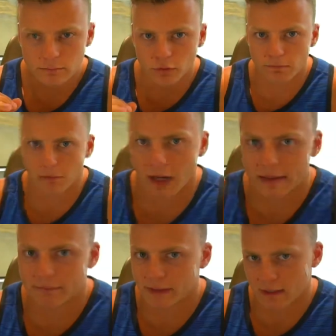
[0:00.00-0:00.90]
you
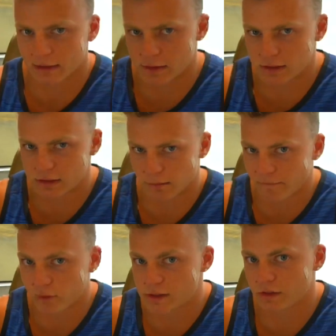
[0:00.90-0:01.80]
might be getting some
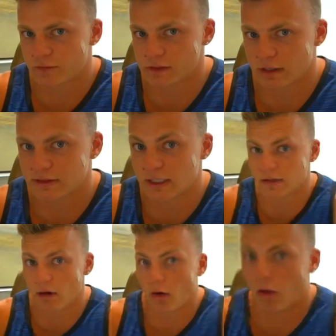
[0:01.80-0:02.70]
of your stitches out today,
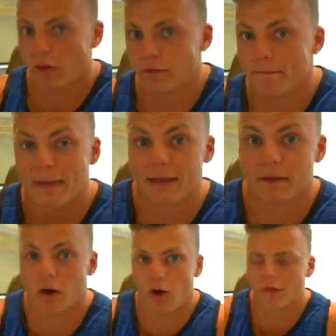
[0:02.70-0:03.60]
not all of them,
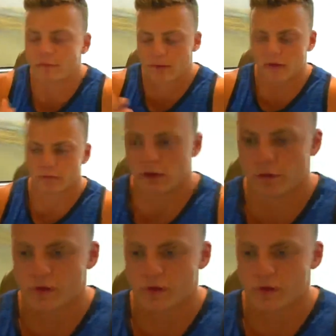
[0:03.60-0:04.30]
maybe all of them, I don't know.